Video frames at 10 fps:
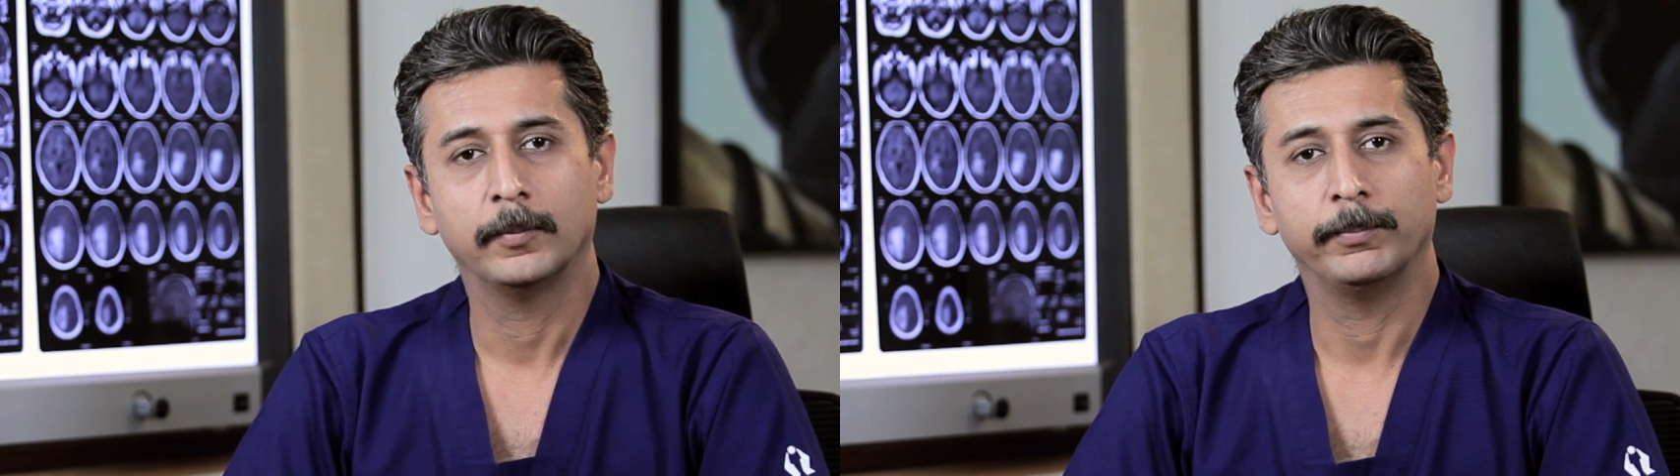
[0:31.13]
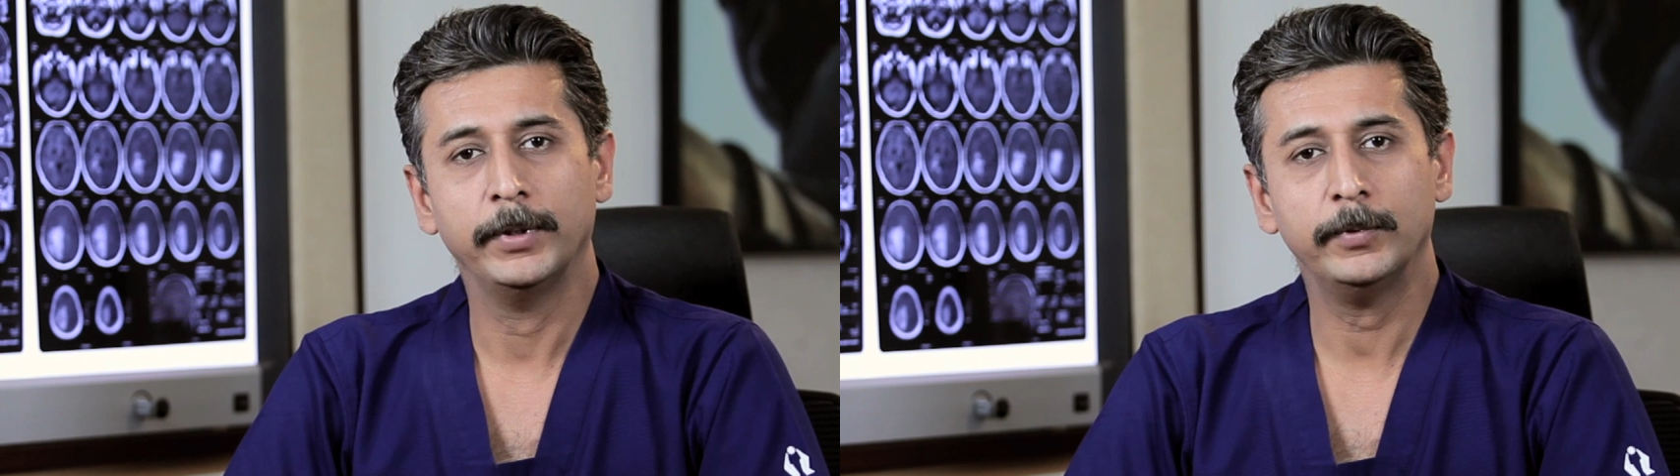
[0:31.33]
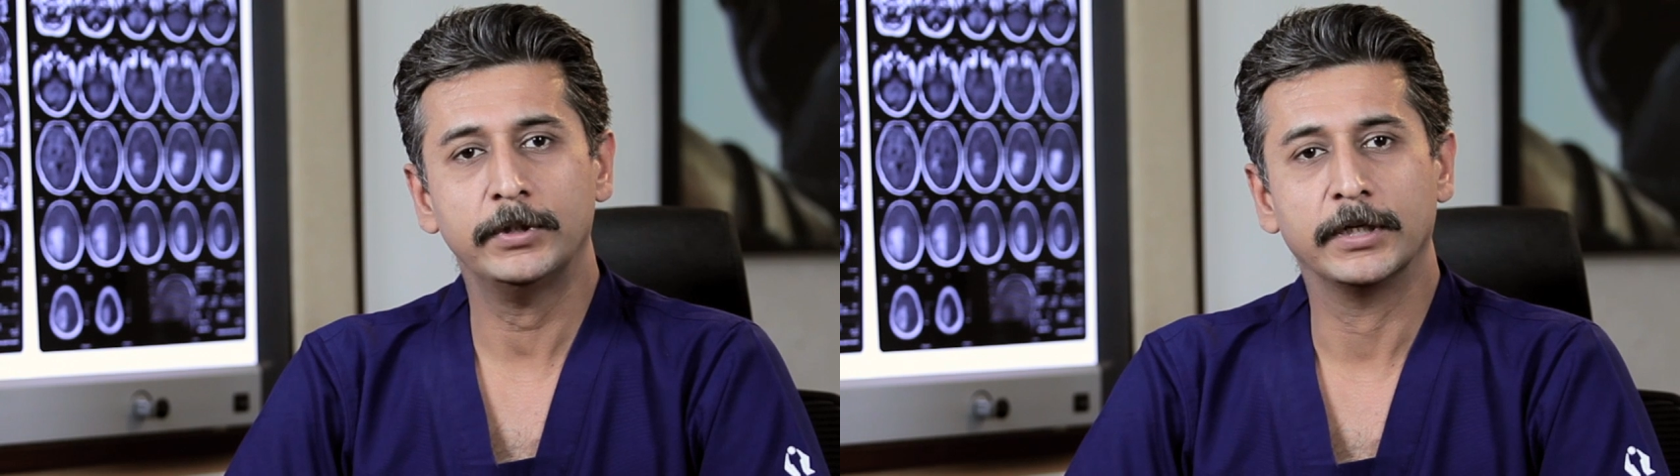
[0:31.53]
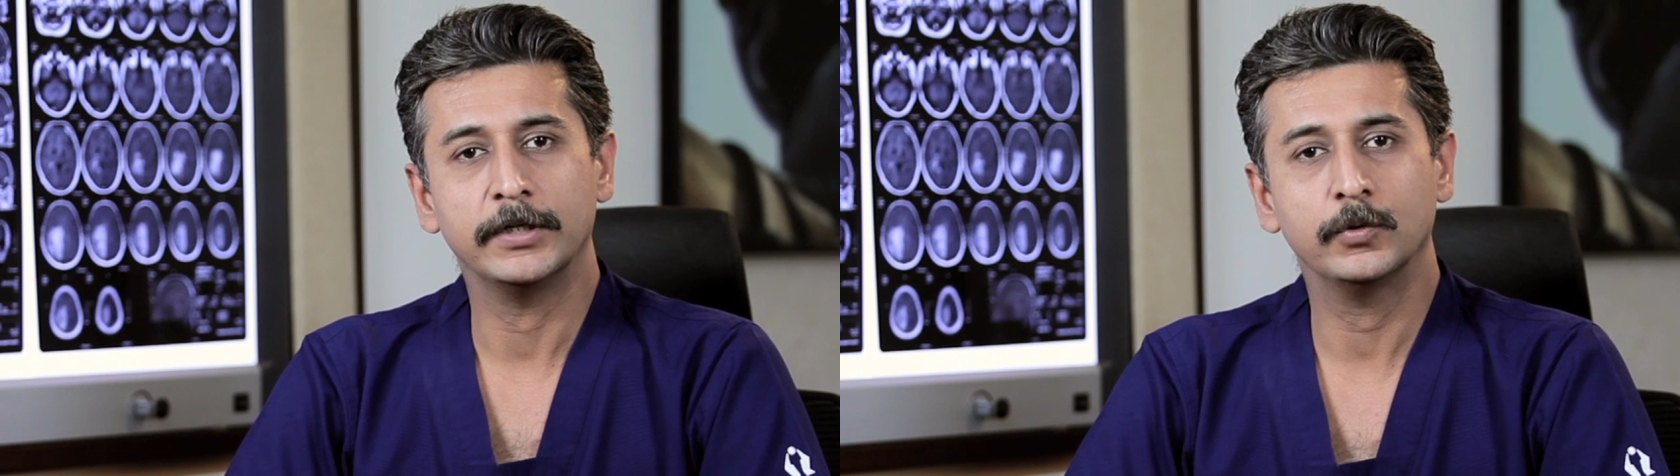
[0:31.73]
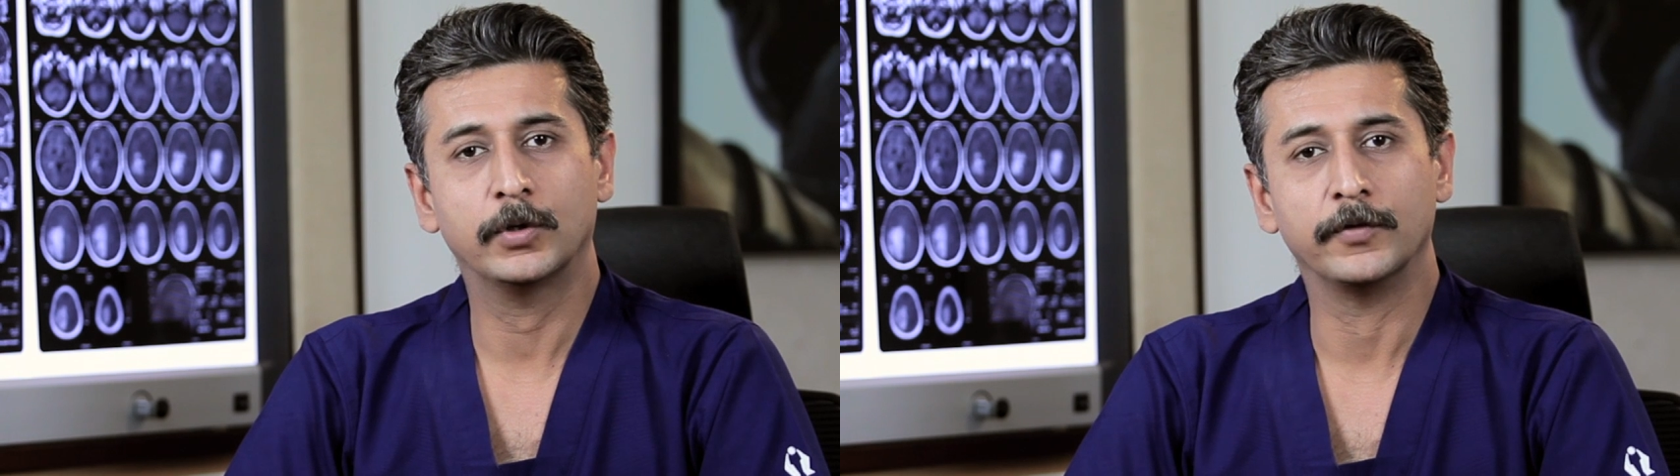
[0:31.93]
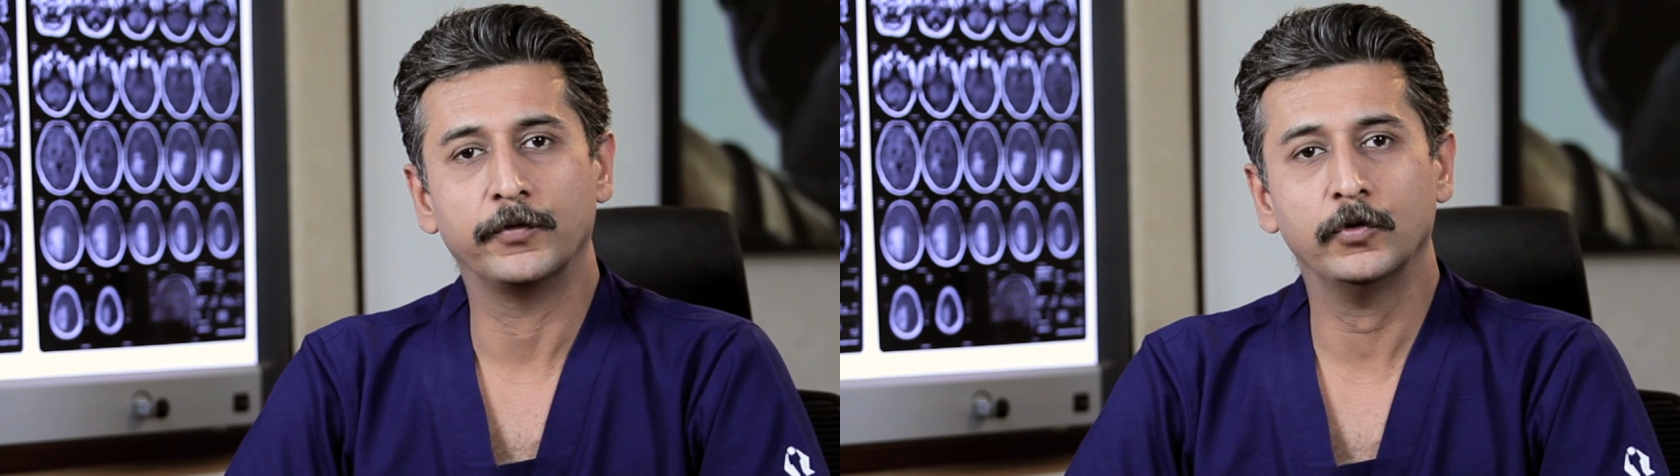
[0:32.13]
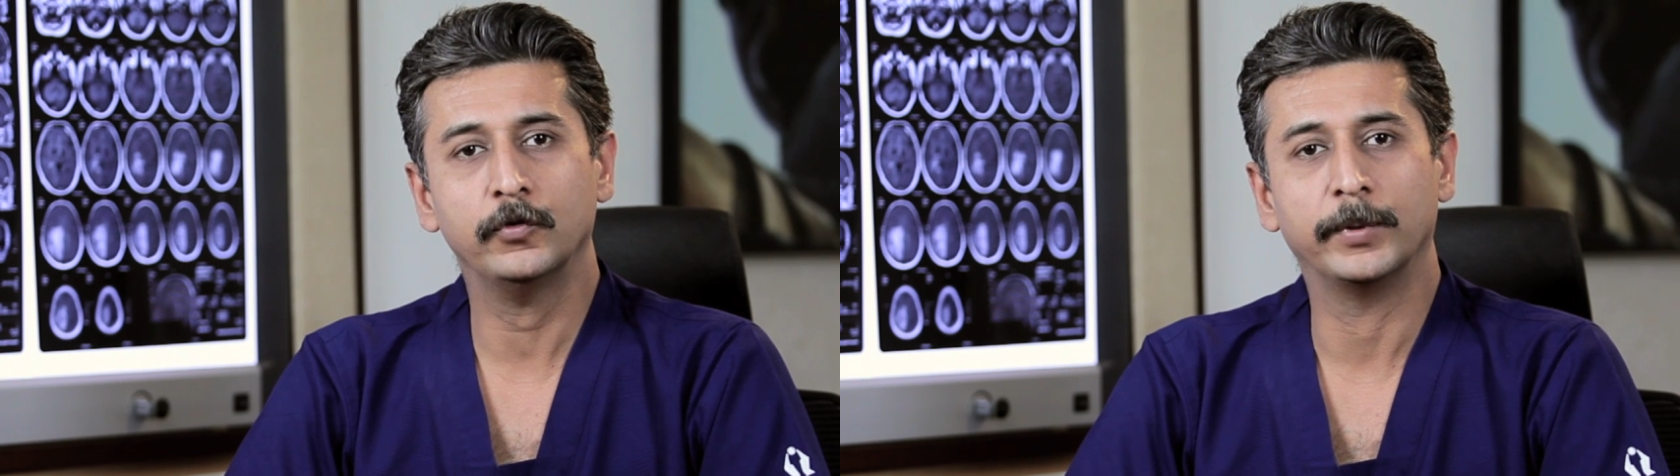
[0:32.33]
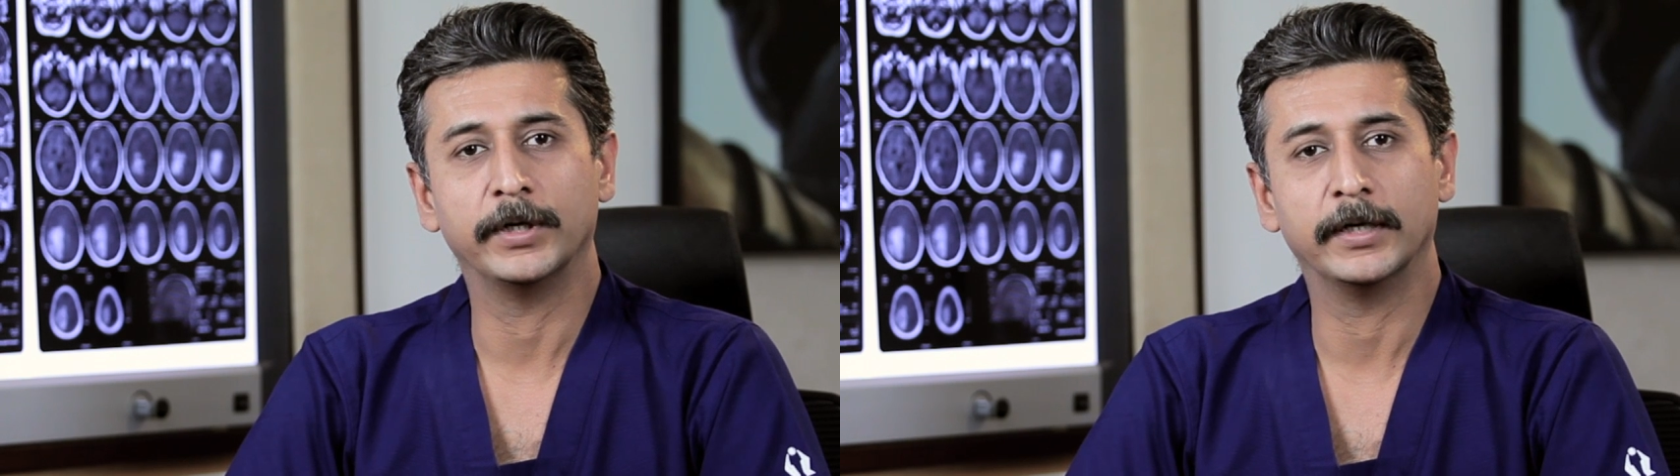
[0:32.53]
People tend to confuse
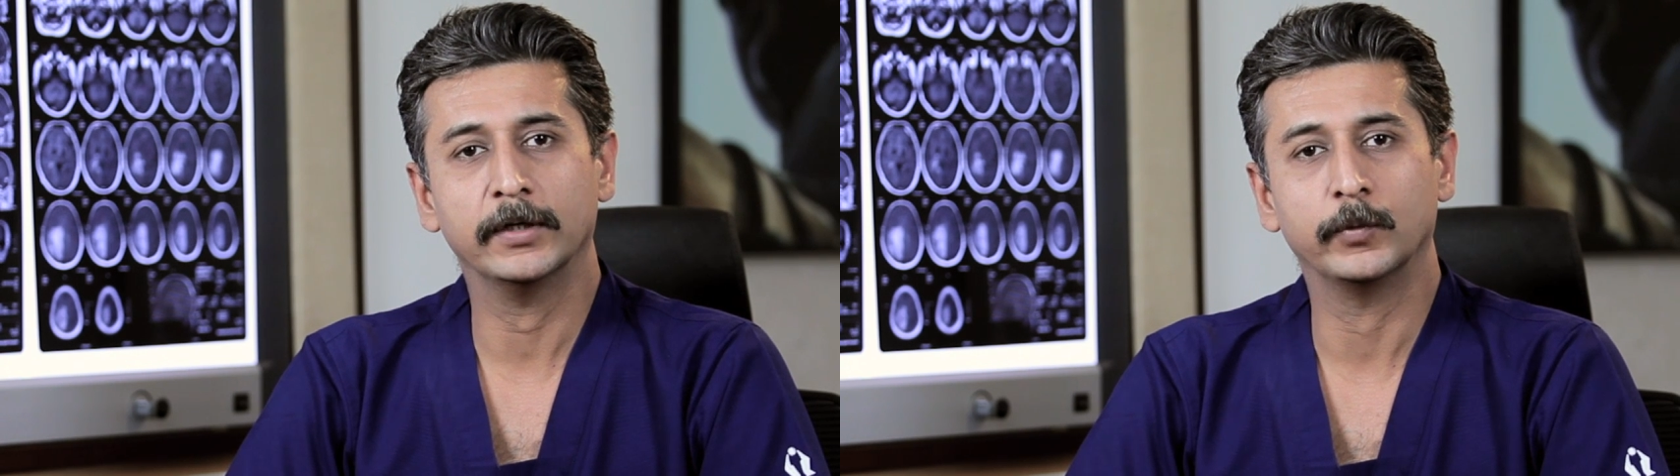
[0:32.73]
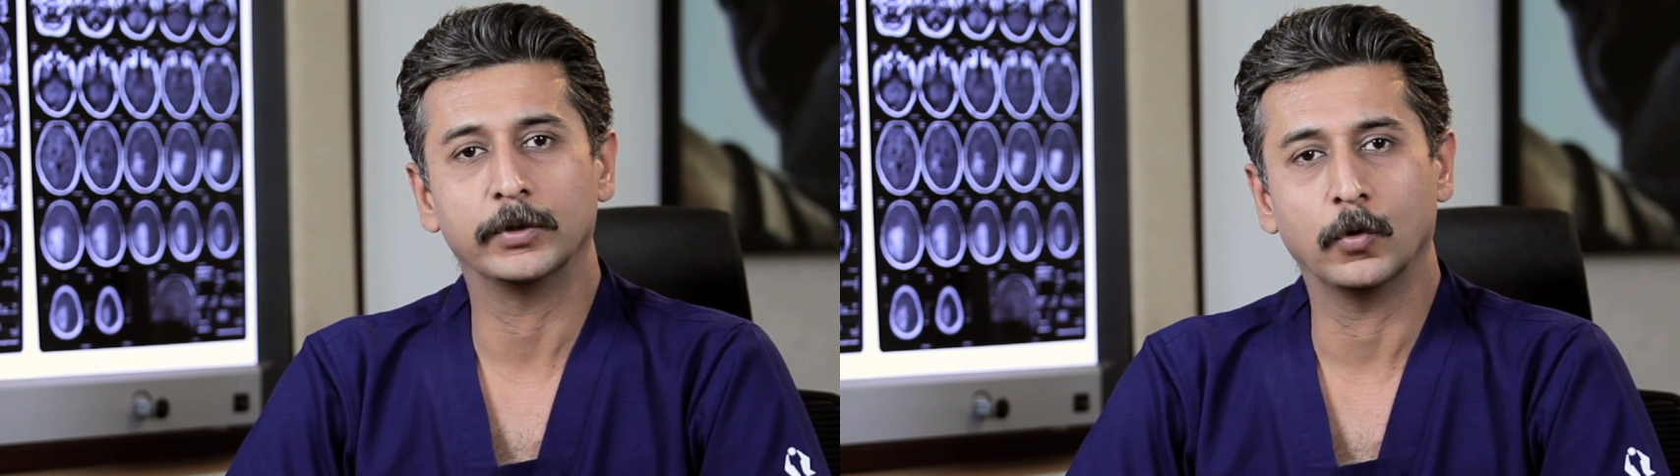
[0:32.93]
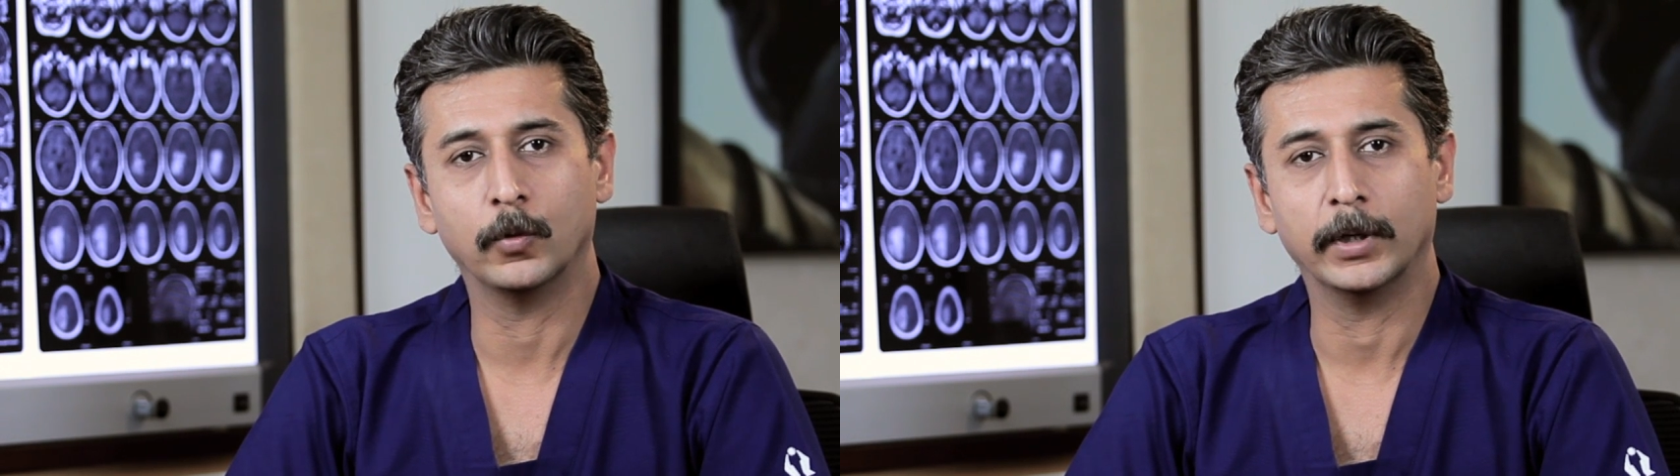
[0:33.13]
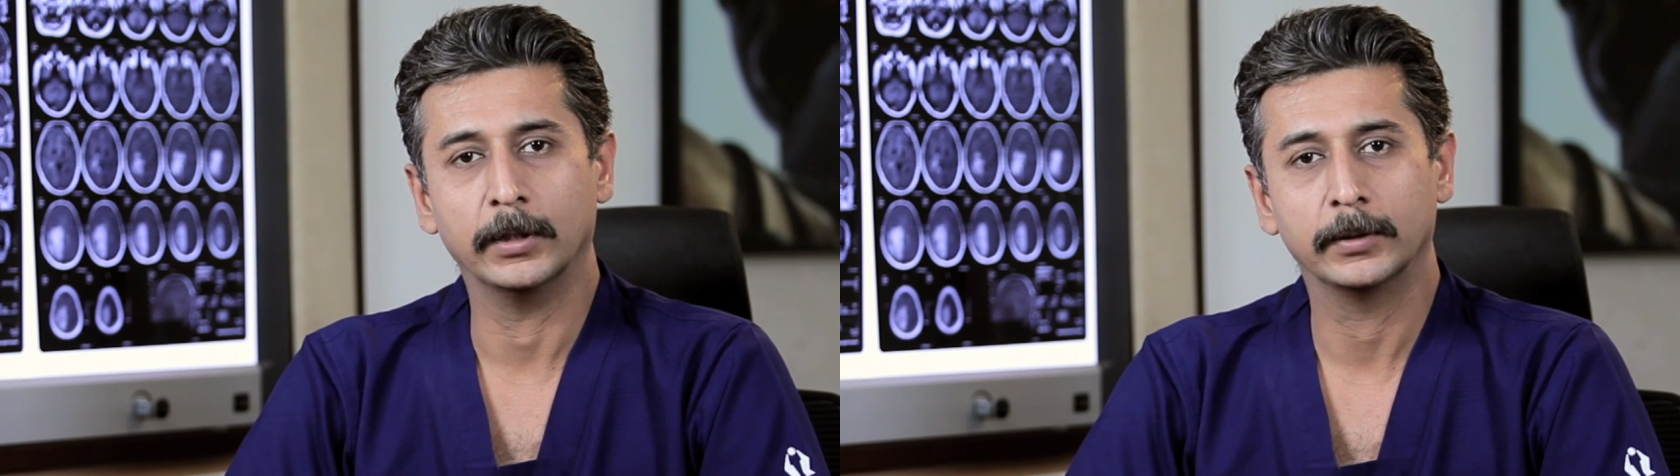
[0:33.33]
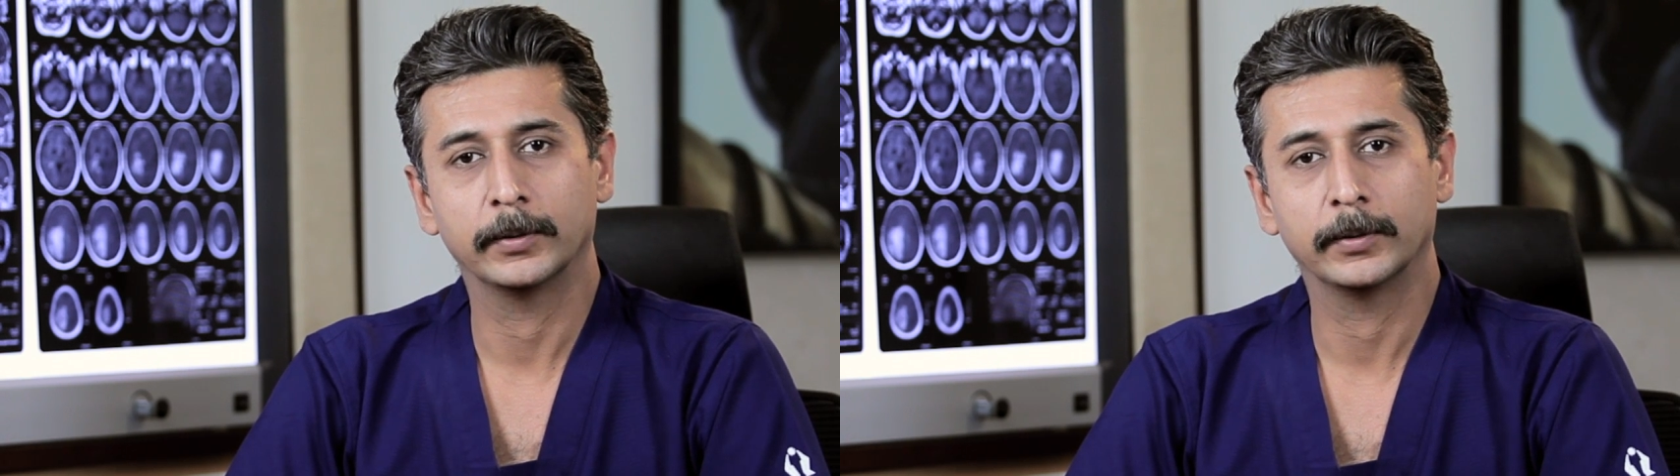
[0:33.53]
brain death with coma.